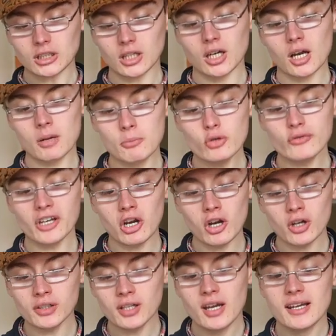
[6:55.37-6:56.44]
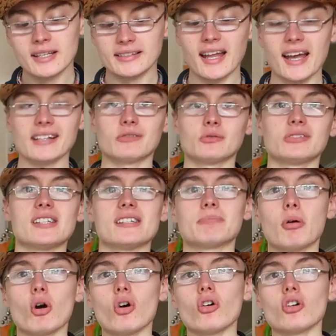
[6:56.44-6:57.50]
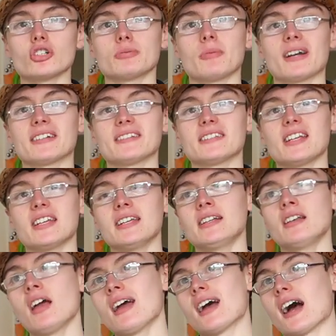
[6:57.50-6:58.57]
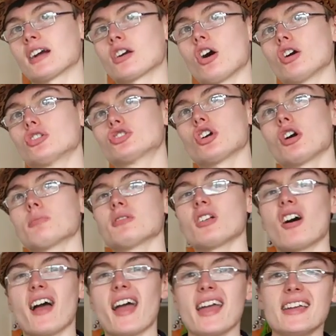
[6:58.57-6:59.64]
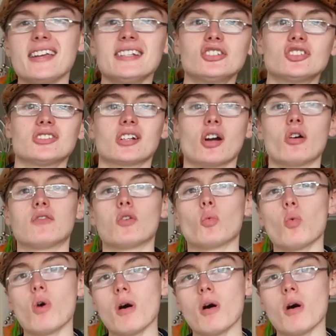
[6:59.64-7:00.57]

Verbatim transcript: Uh, moving on, next was this Porsche magazine. I got a job lot ages ago for